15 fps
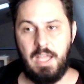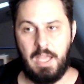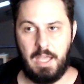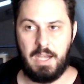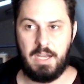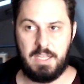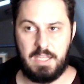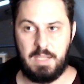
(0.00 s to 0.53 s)

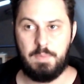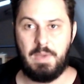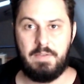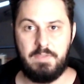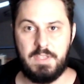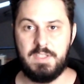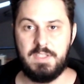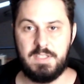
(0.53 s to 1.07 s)
and I keep
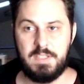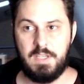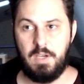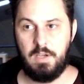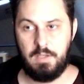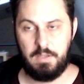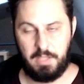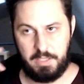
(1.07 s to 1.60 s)
having this
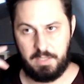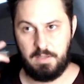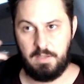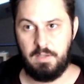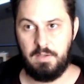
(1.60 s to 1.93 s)
like,